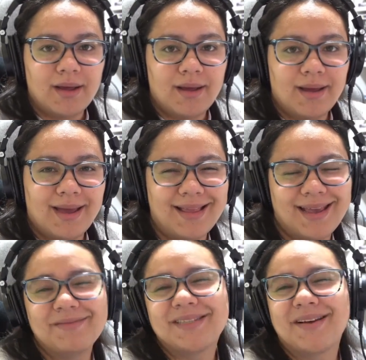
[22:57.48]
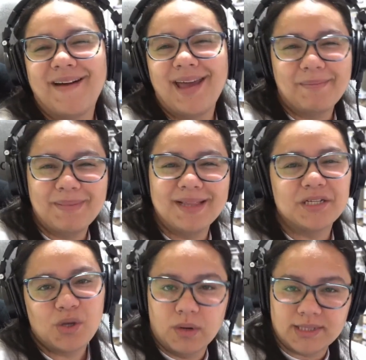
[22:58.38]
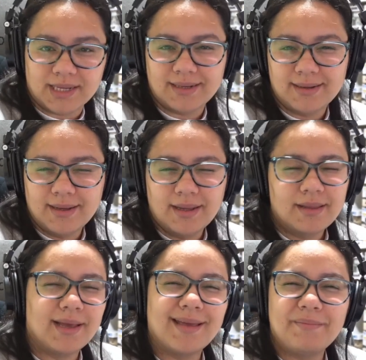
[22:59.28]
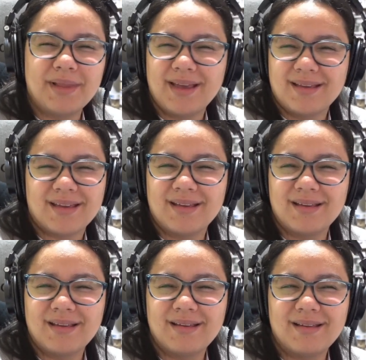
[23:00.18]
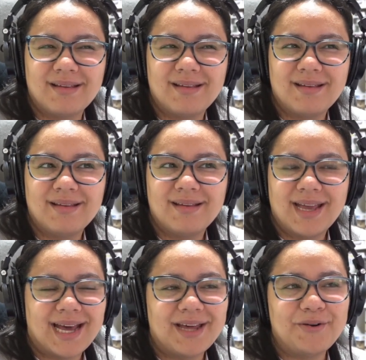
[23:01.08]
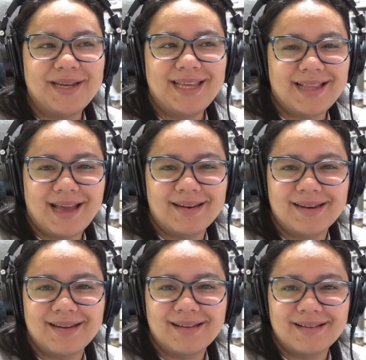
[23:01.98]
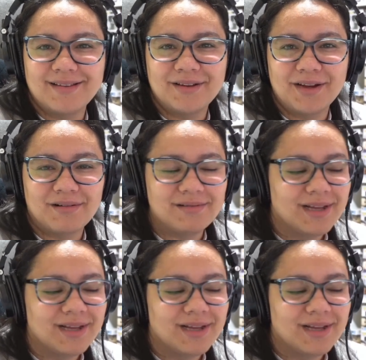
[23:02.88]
And, like, he was so happy that she wasn't. Like, I'm like, I don't need that. You know,